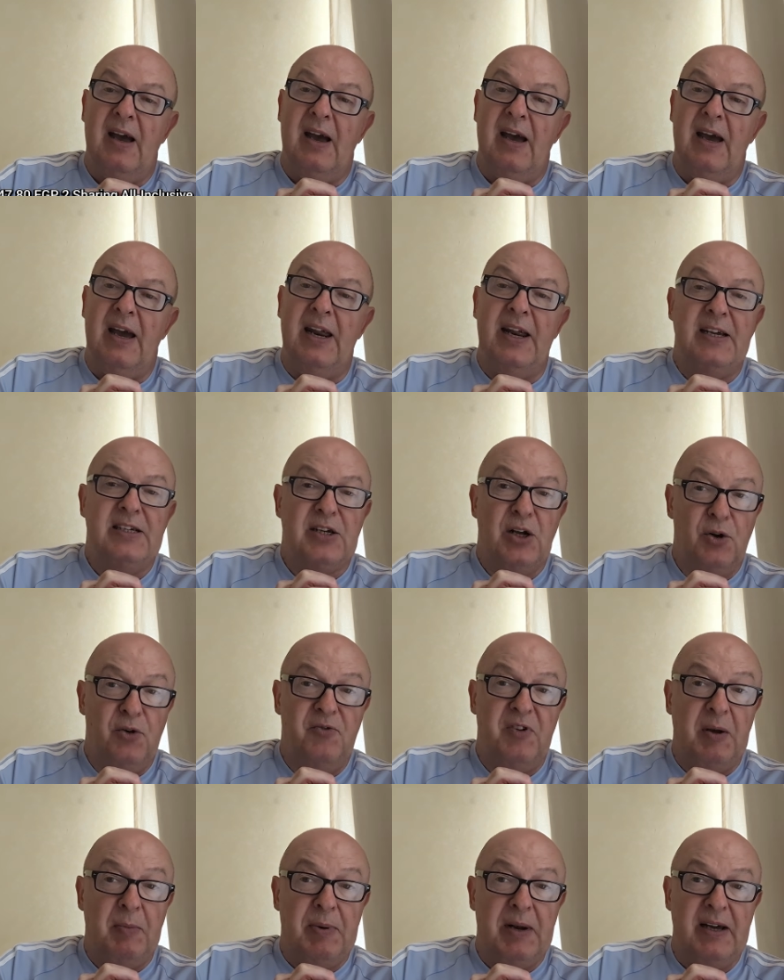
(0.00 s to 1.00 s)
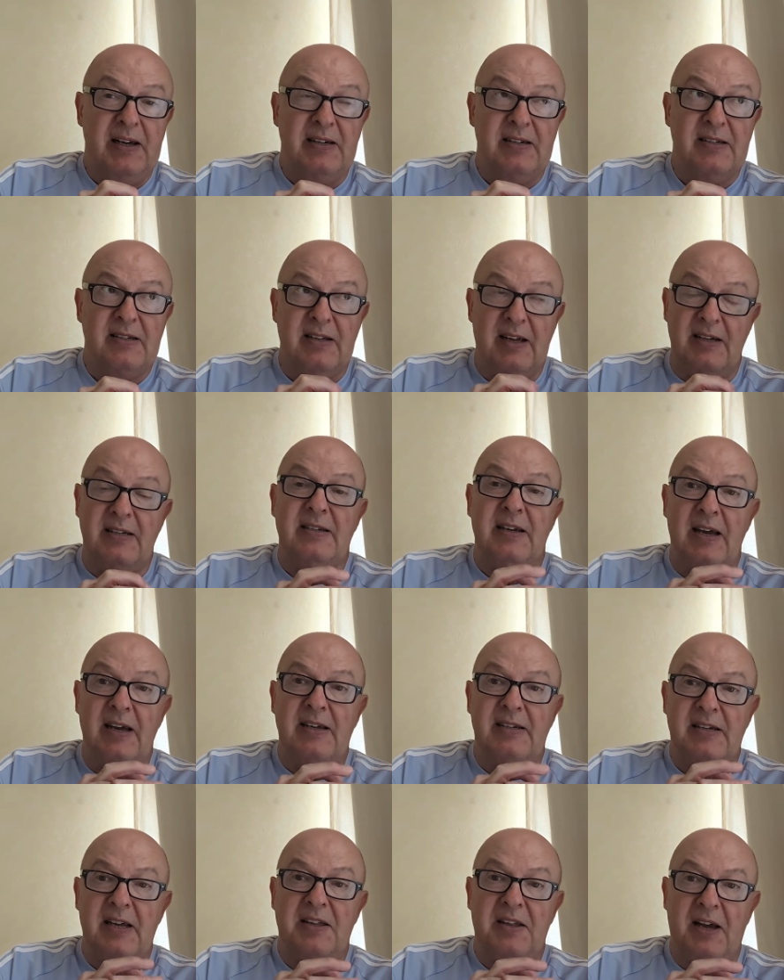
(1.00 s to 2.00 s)
It is a lovely place. This
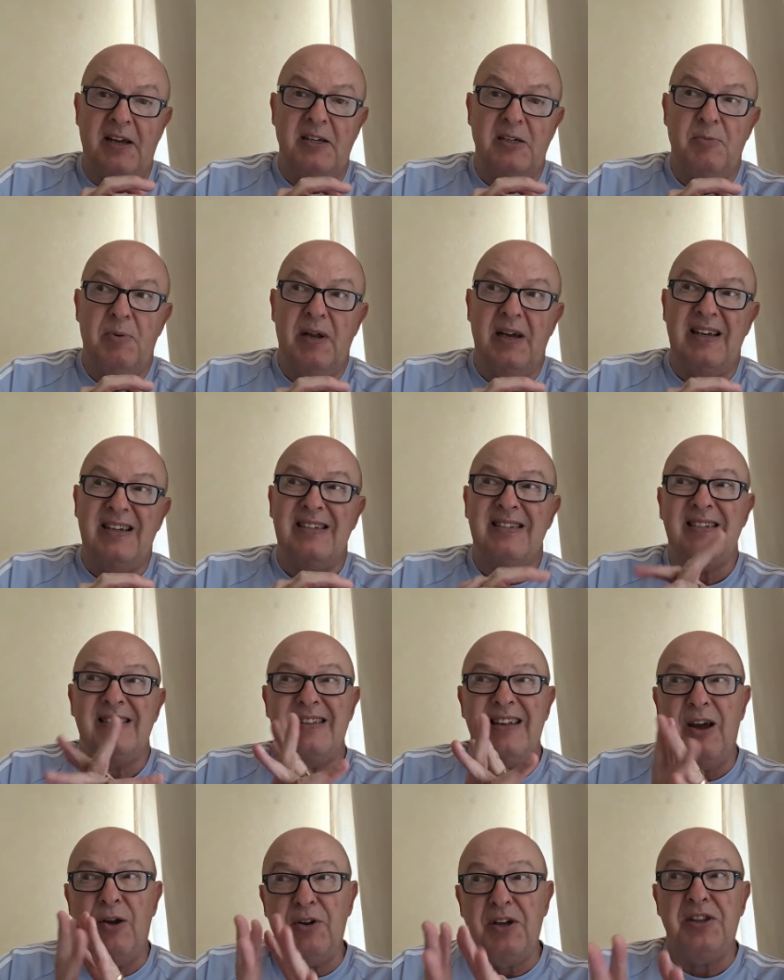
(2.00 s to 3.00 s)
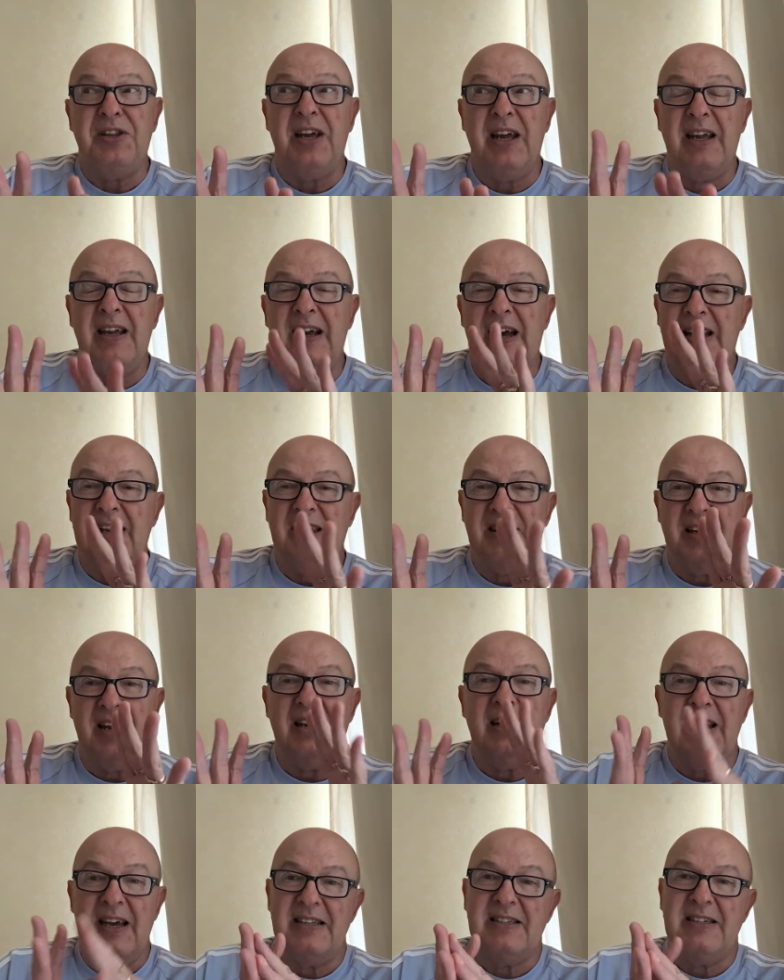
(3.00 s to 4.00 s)
is a nice place. The only thing I
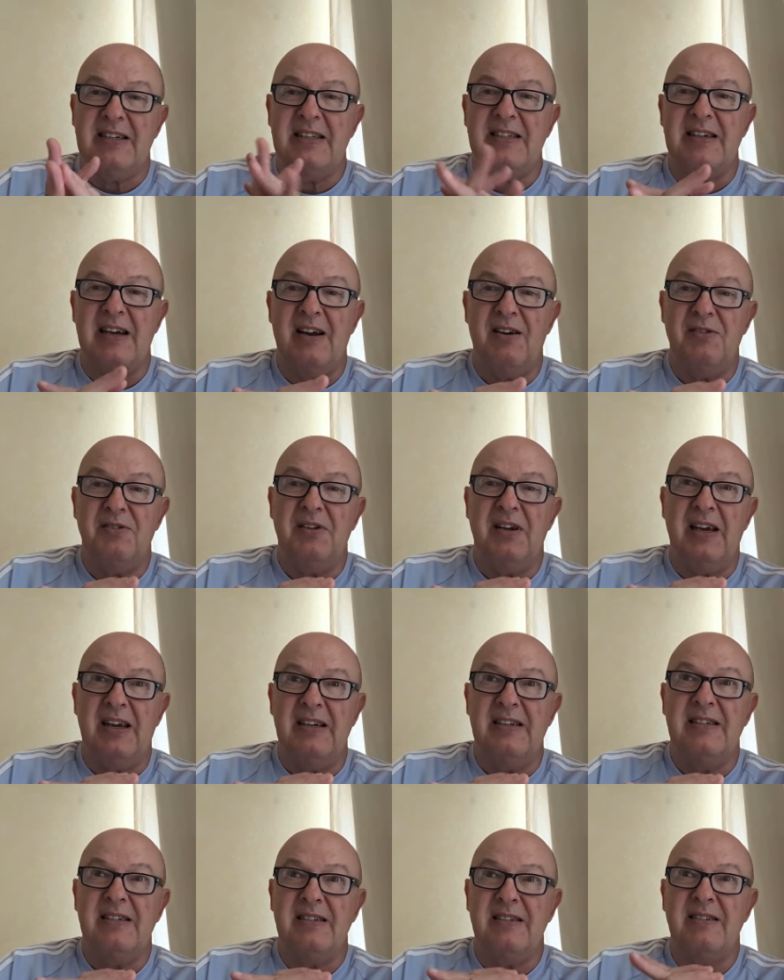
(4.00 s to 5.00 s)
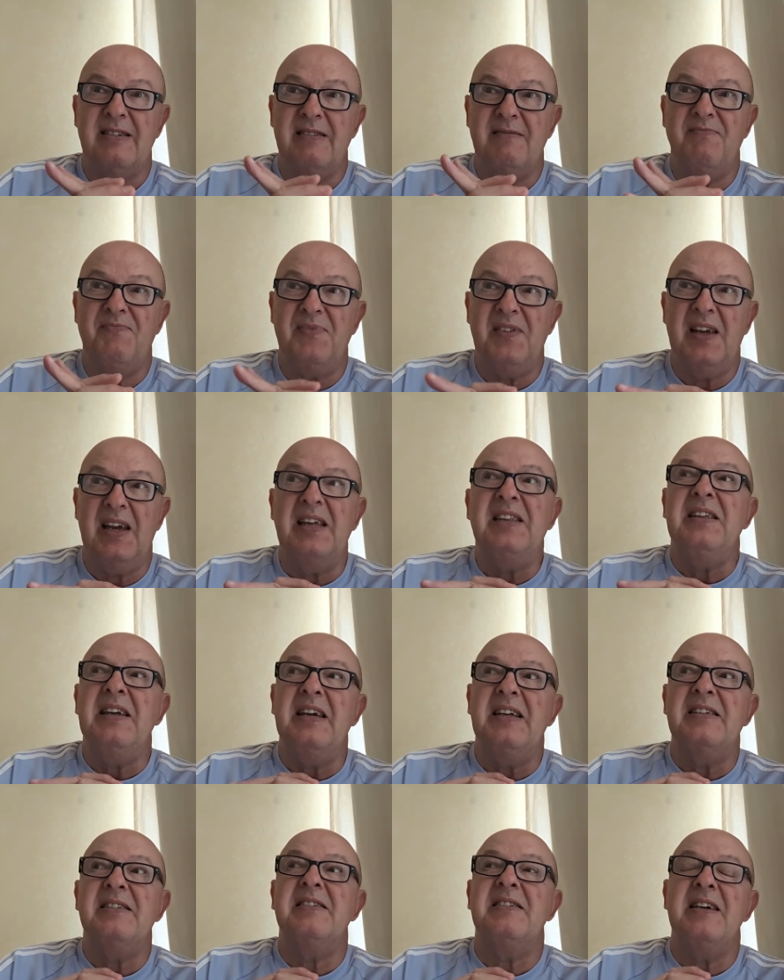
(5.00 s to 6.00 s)
think lets it down is it
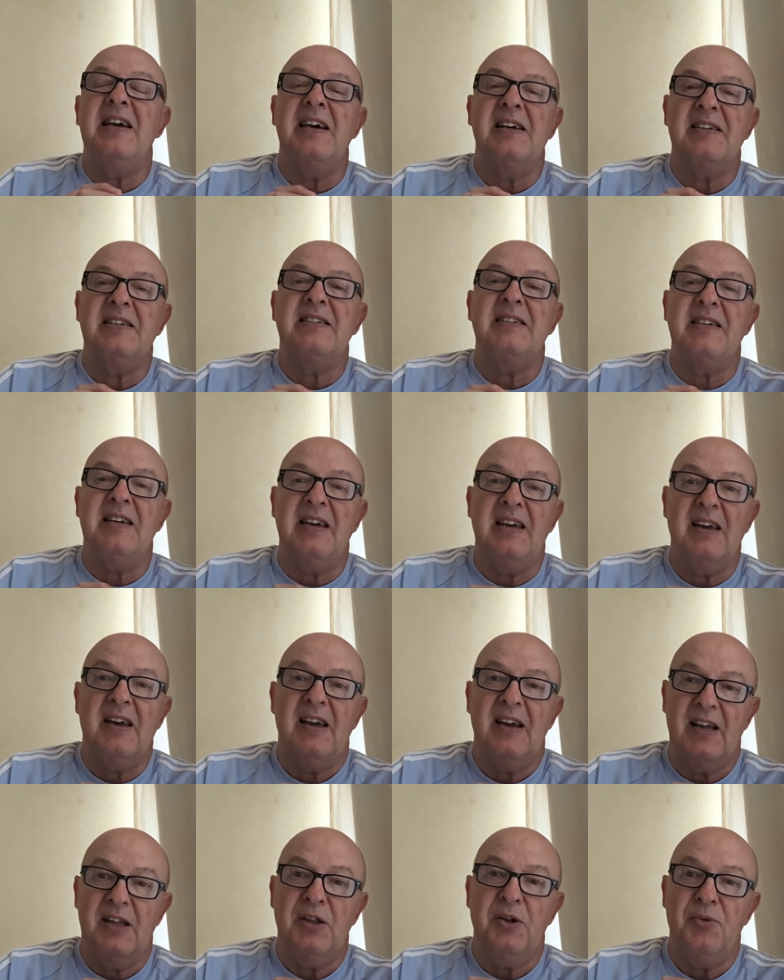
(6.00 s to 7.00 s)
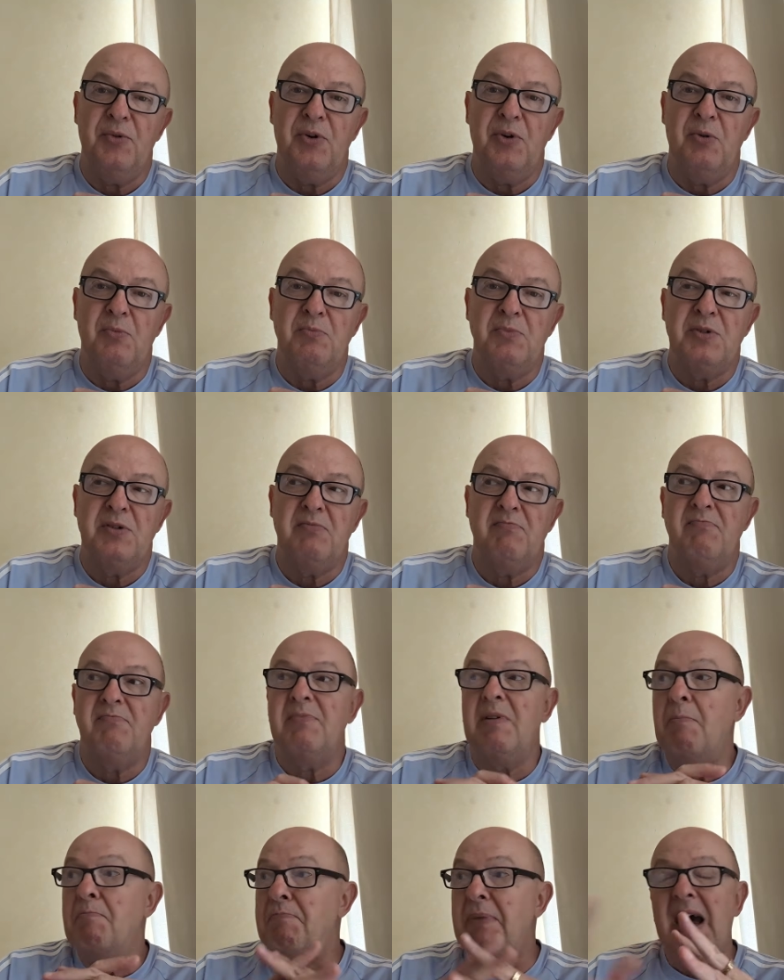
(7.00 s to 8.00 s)
needs TLC in the rooms.
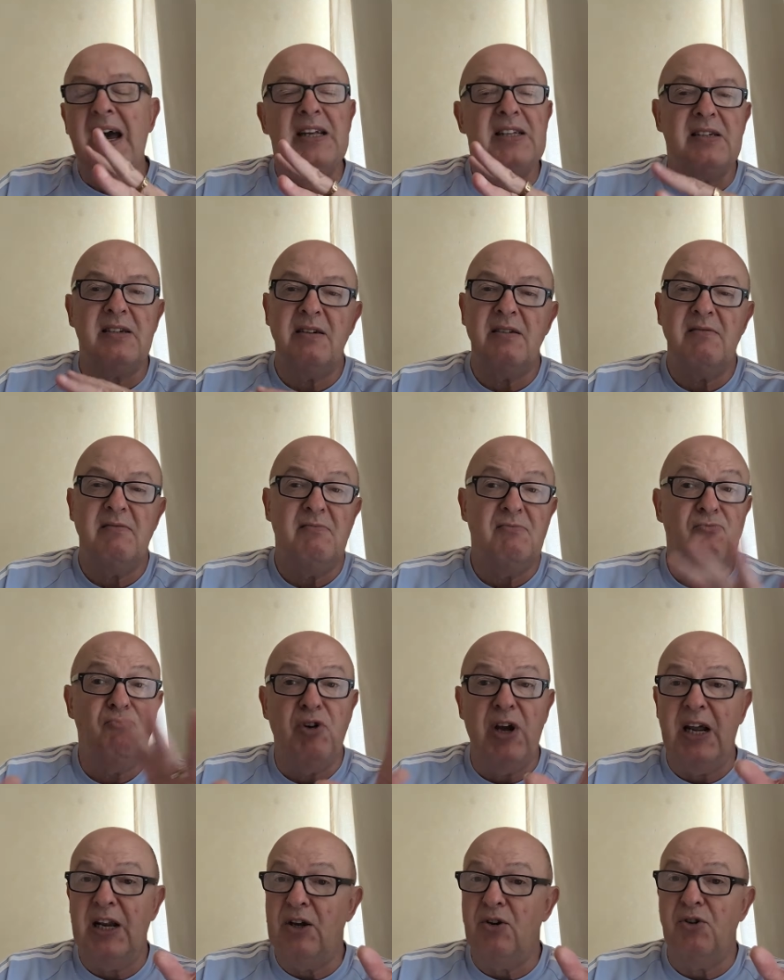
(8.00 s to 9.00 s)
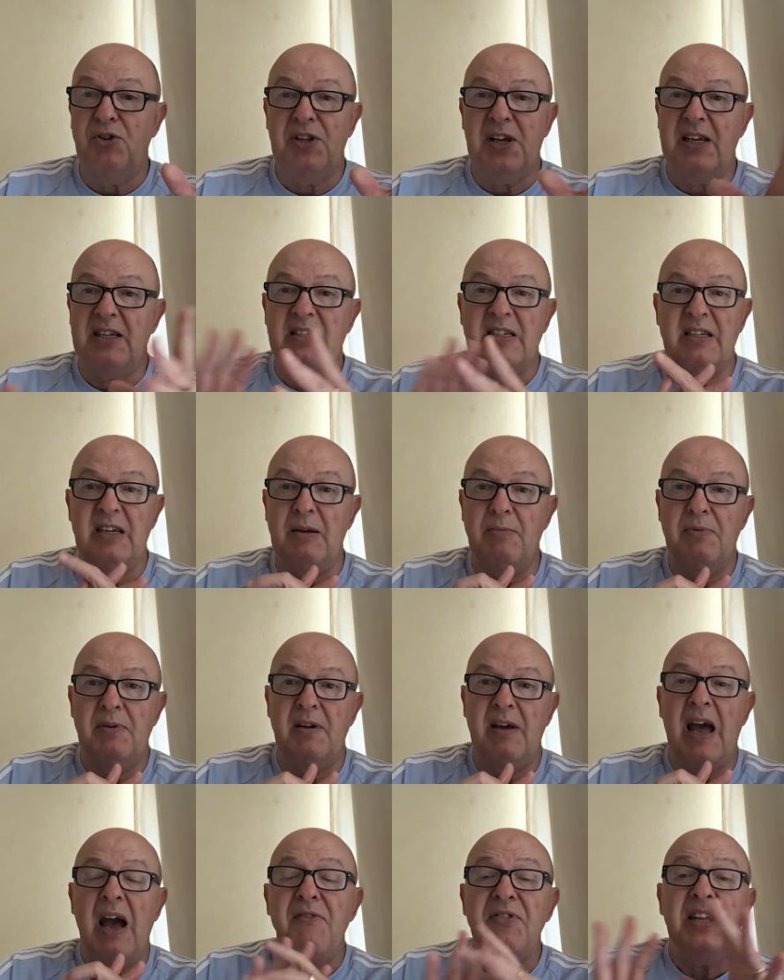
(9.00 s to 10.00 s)
Bed, really good night's sleep.
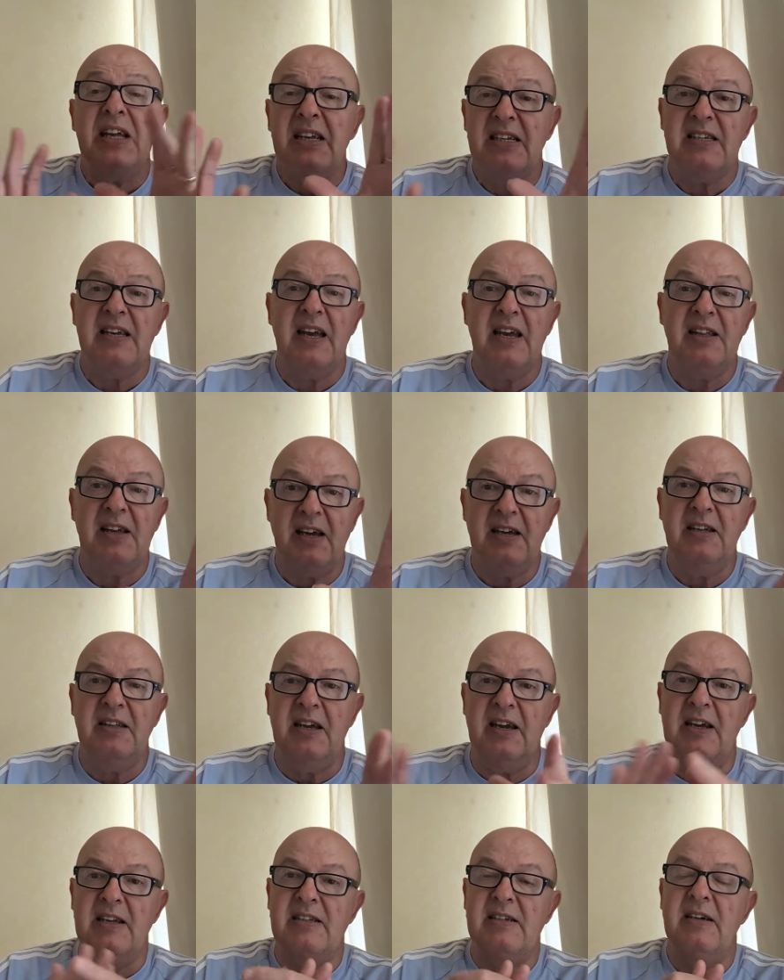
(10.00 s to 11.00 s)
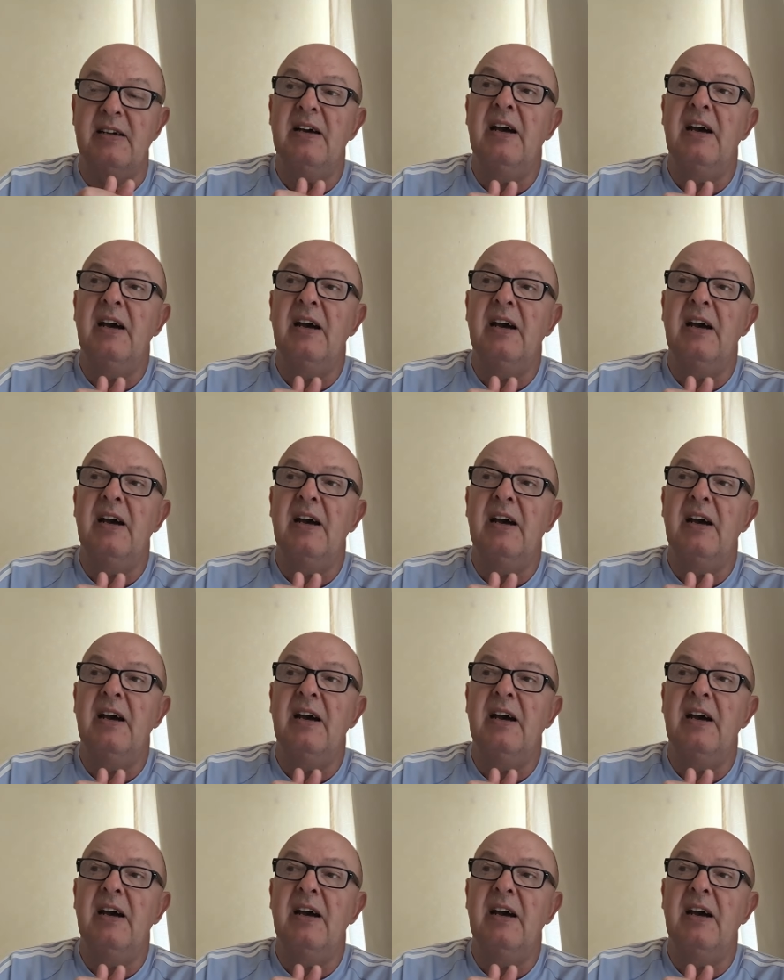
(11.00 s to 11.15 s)
Everything's here that you need.